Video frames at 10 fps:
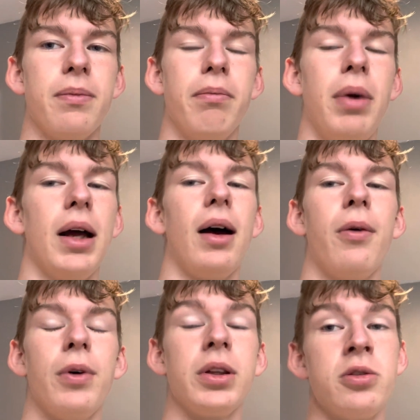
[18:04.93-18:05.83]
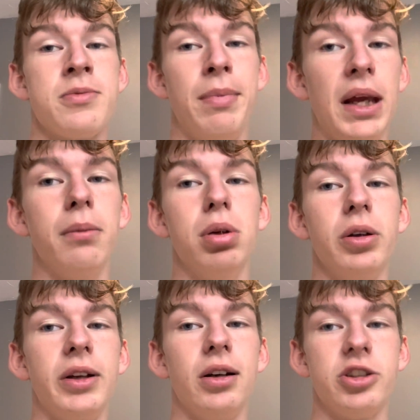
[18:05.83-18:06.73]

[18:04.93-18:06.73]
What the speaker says: But I want those big bluegill